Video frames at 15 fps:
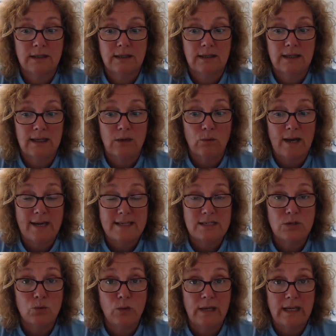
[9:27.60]
He
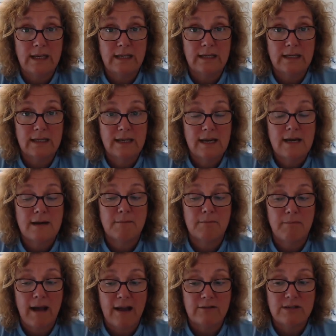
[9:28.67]
waited a week,
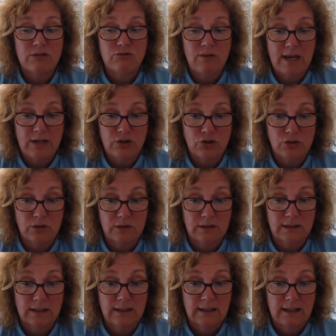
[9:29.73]
married Rachel,
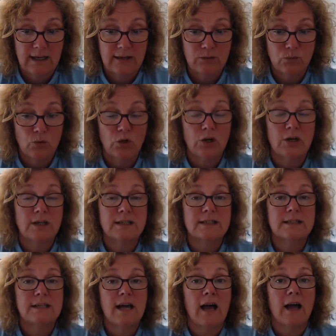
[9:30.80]
and
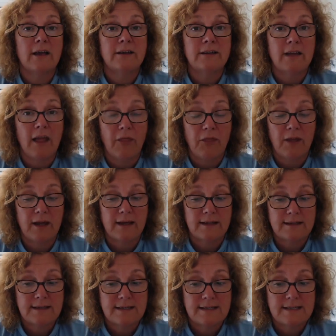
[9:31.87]
worked another
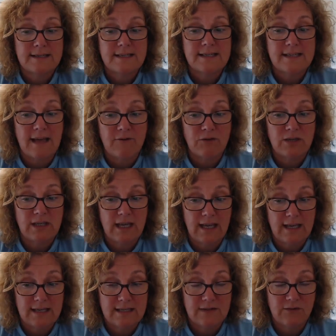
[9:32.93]
7
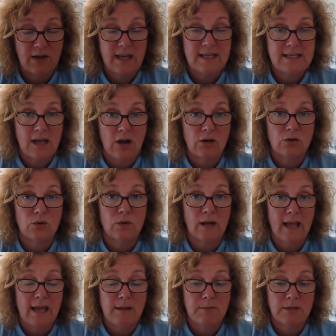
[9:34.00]
years for his uncle
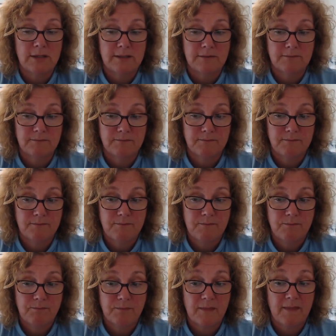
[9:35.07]
Laban.
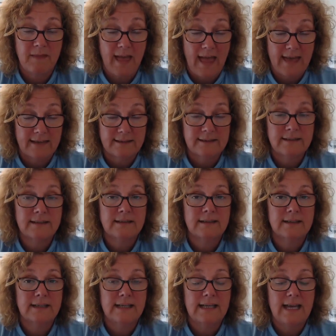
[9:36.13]
Then
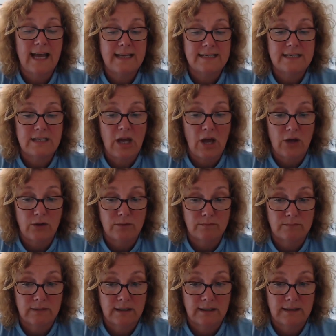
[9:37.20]
he headed
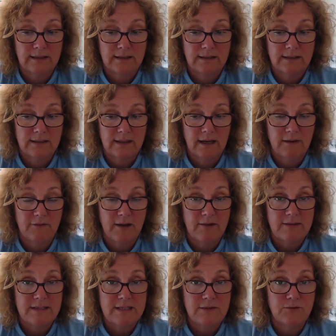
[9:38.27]
home, a
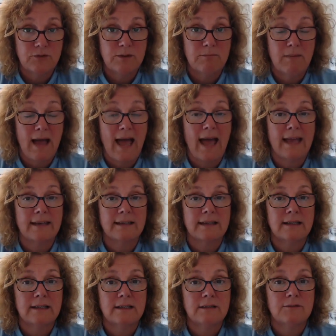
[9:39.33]
very different man
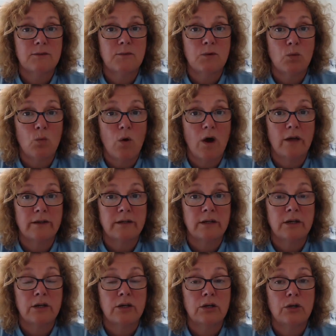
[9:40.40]
from the
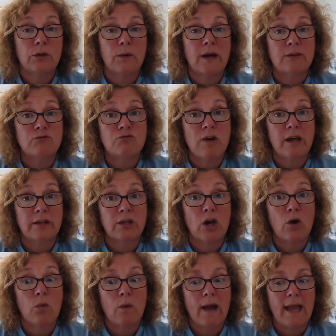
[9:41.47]
one who had run
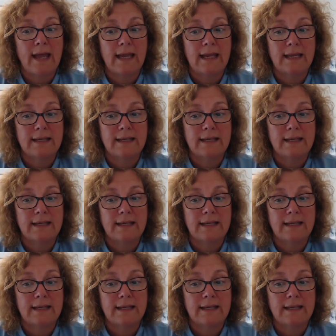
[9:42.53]
away.